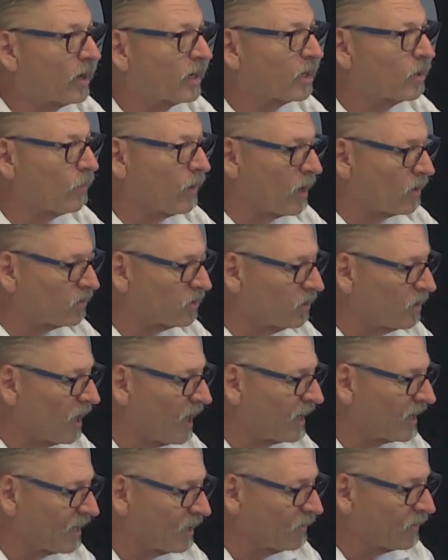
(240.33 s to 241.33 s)
about
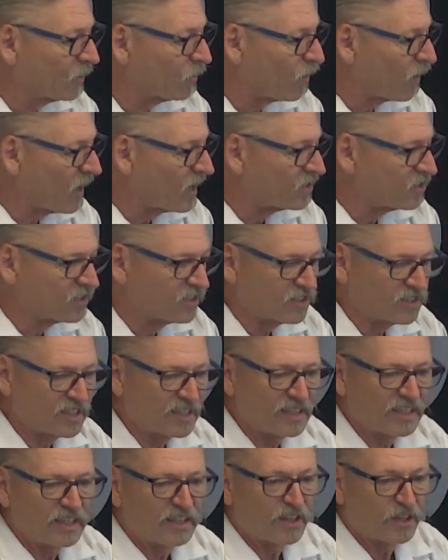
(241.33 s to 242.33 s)
tonight, Living Blessed, is
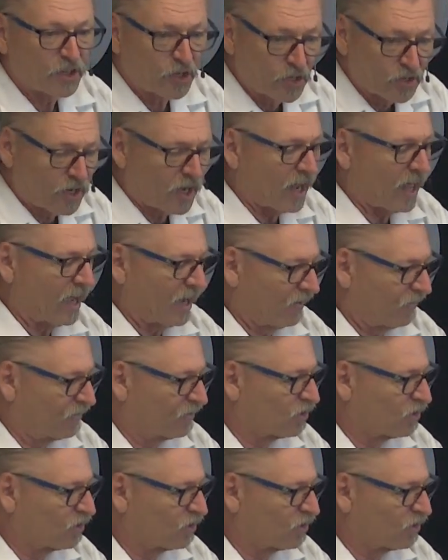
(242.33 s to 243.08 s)
in the good life.